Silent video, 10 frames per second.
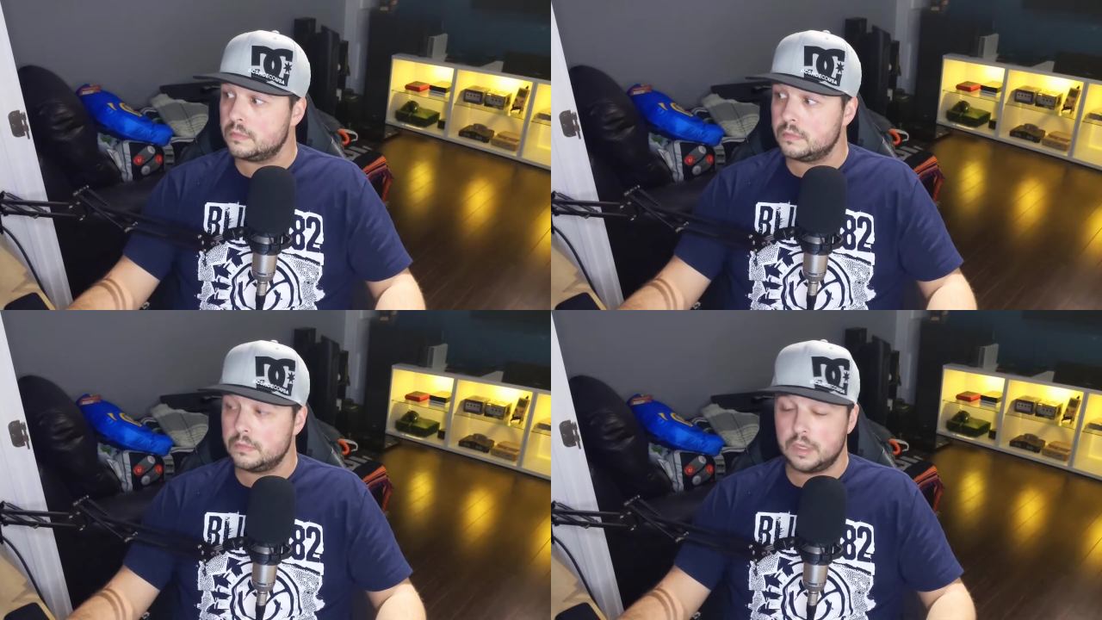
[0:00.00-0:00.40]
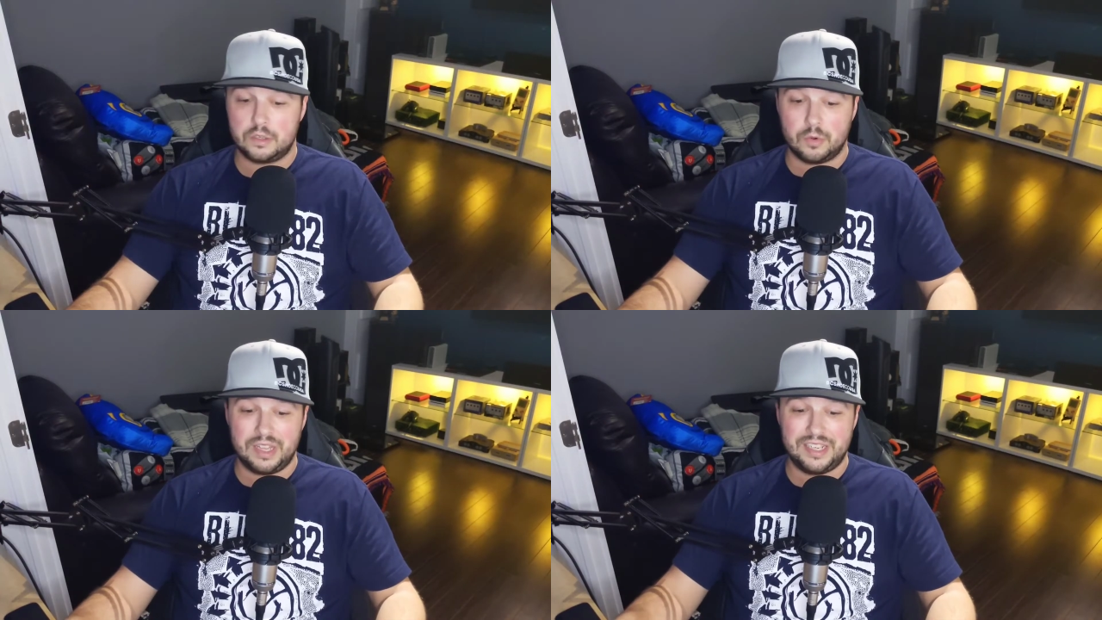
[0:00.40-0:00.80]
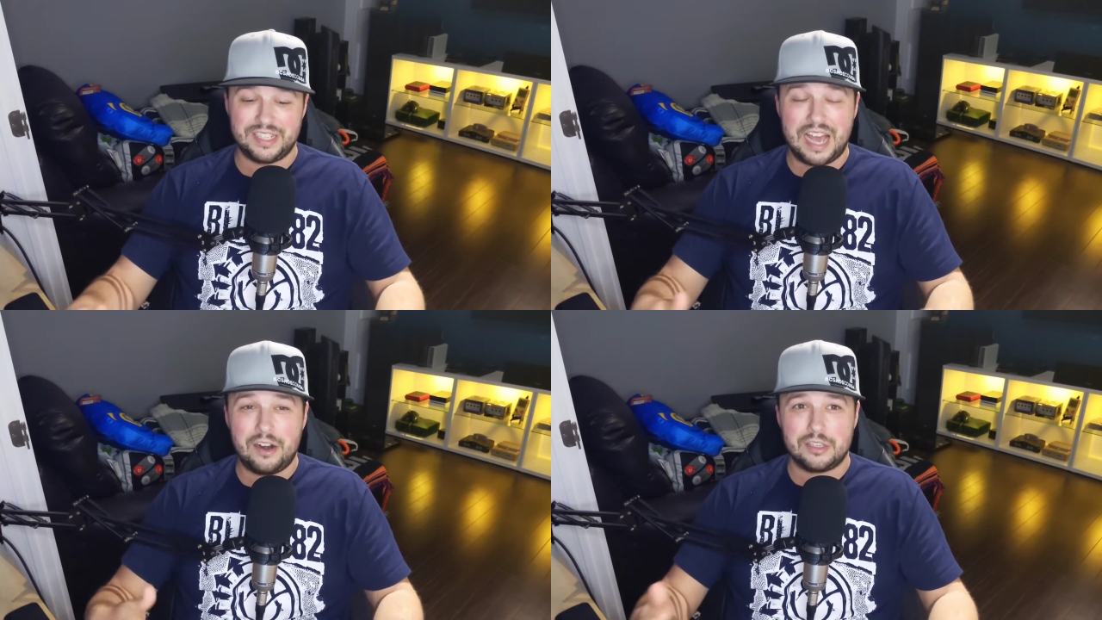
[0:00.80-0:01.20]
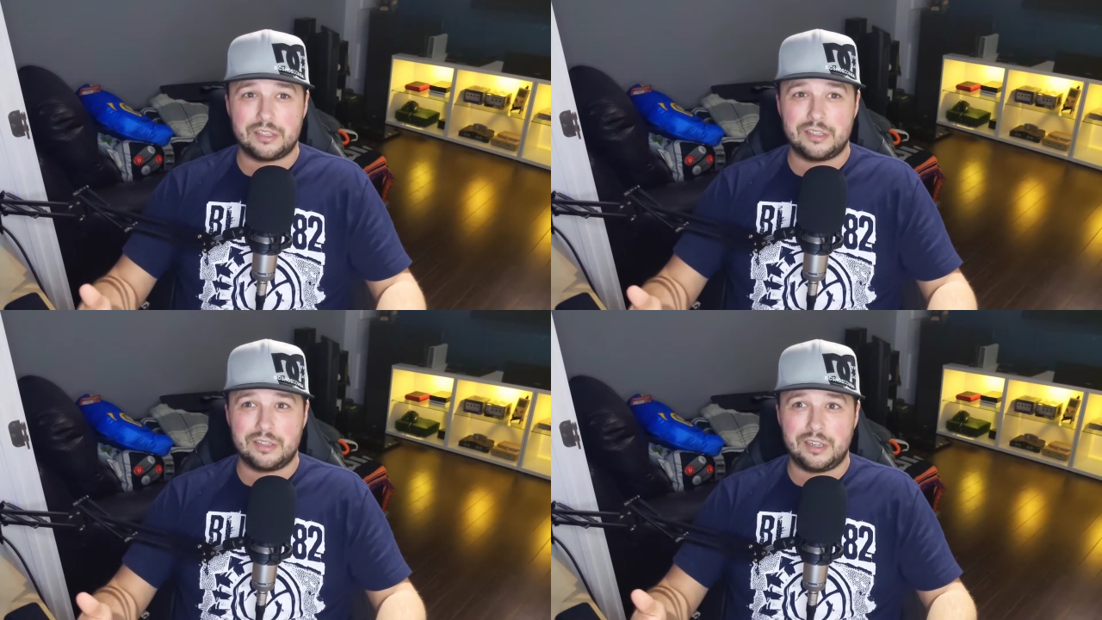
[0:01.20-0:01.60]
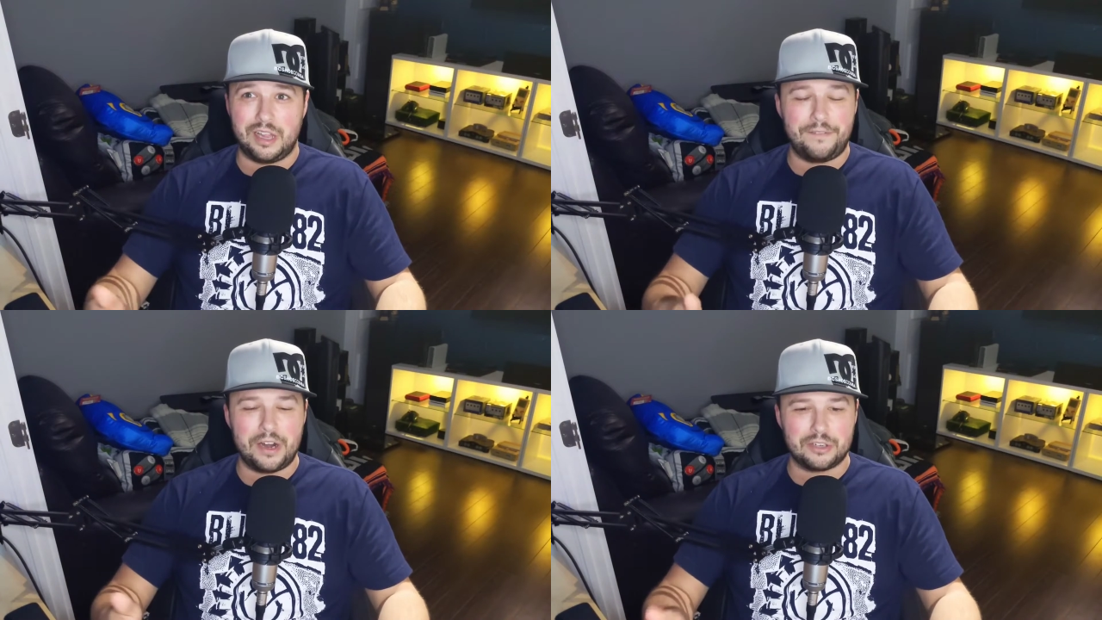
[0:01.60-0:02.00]
So really, just how does
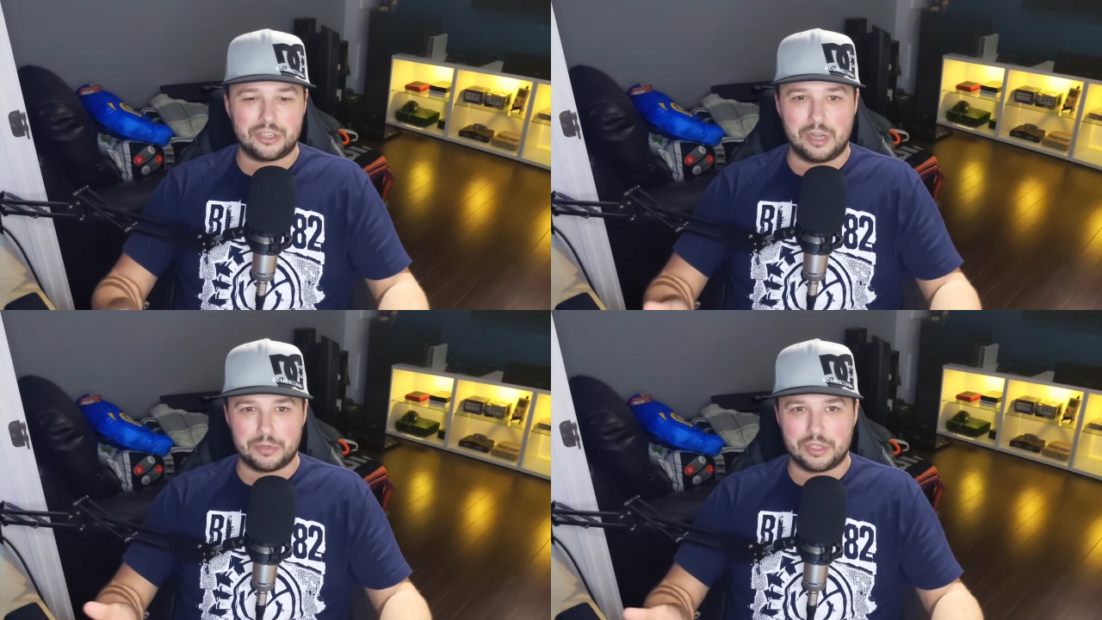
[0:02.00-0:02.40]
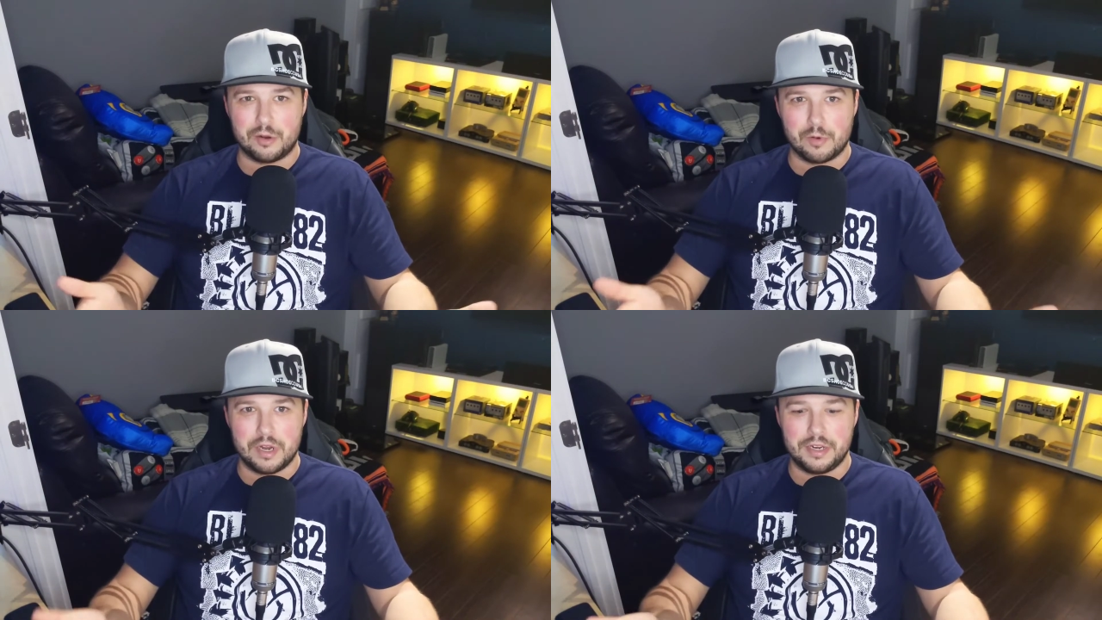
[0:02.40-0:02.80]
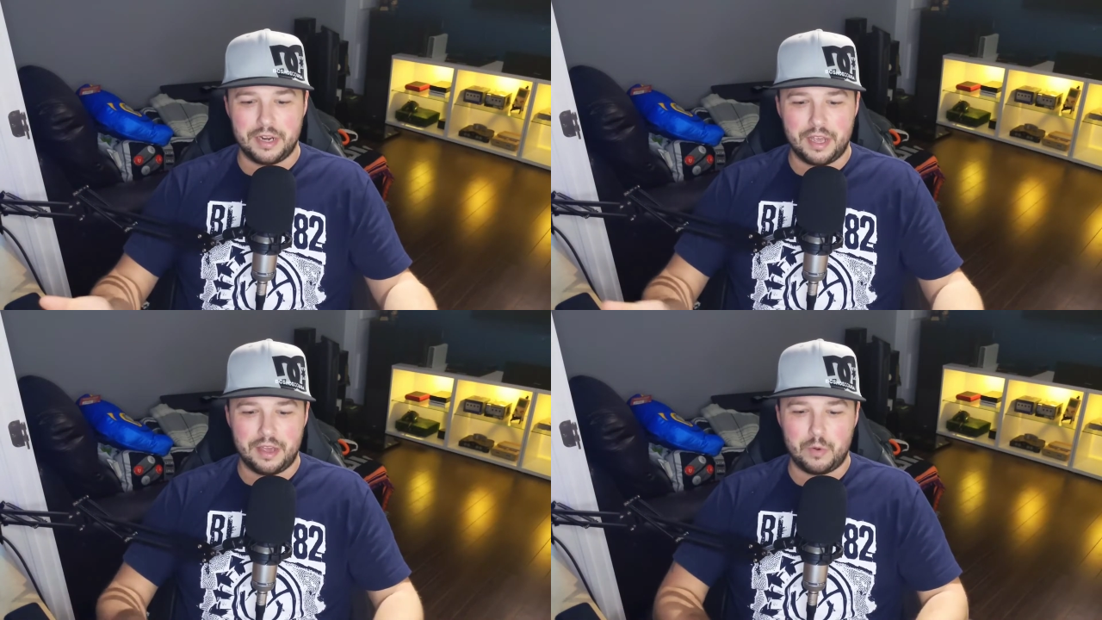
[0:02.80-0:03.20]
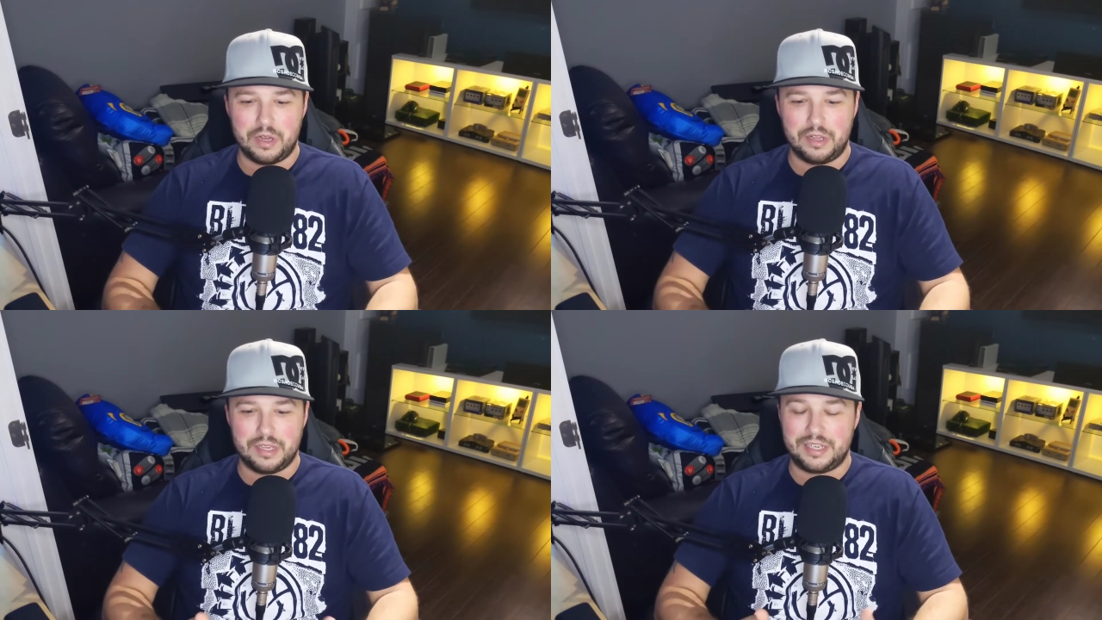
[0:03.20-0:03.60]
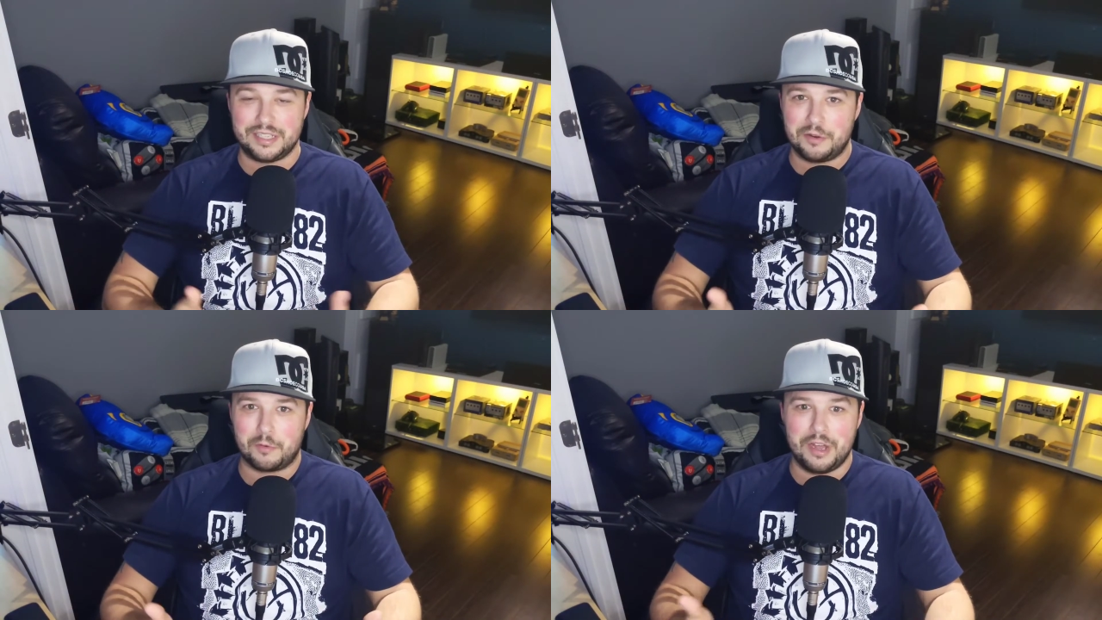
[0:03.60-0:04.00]
ClayFighter Sculptor's Cut run today? Well, it
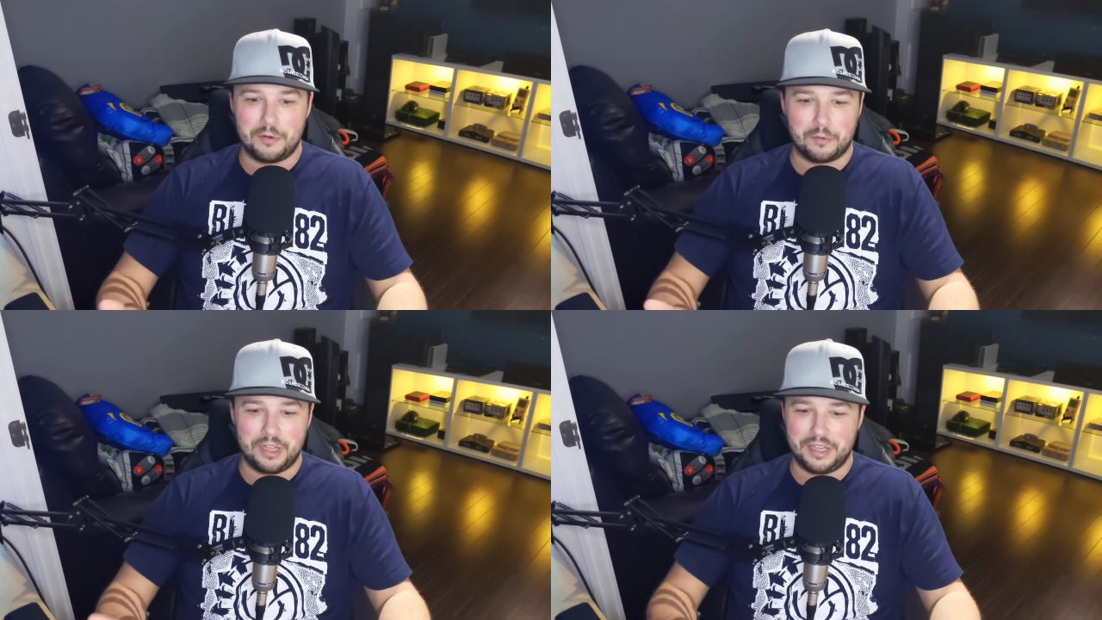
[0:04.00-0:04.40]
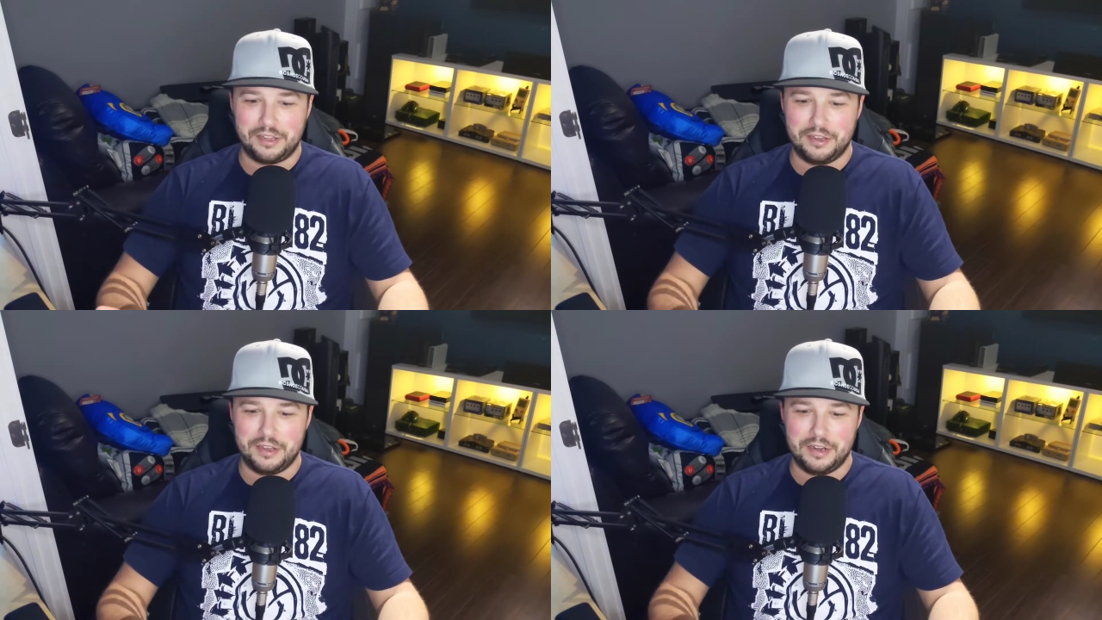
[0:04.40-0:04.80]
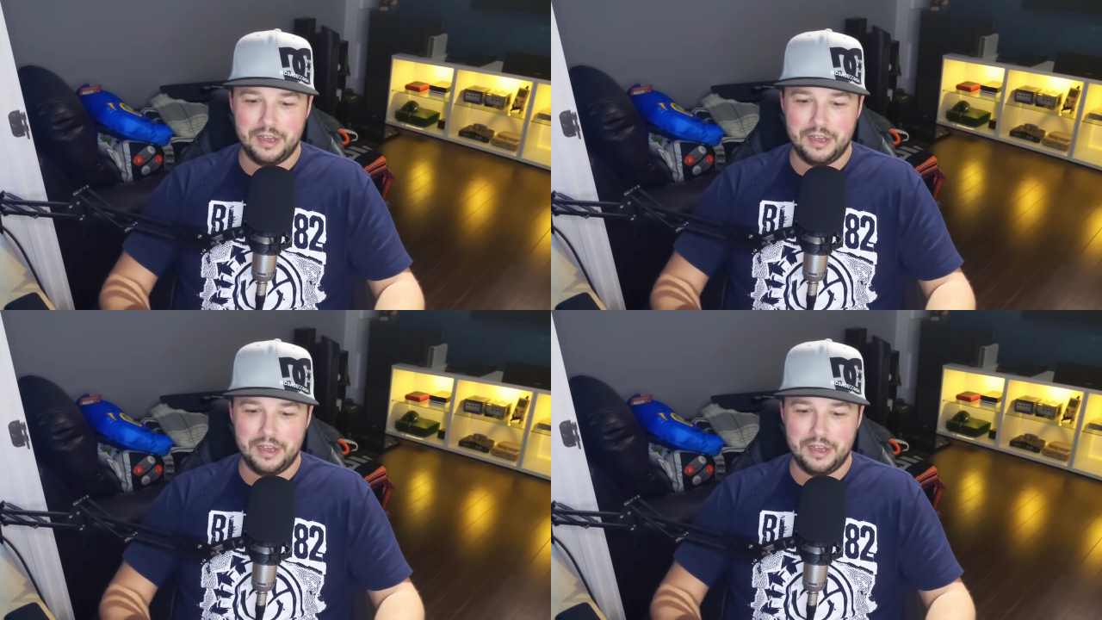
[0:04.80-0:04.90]
doesn't run really good.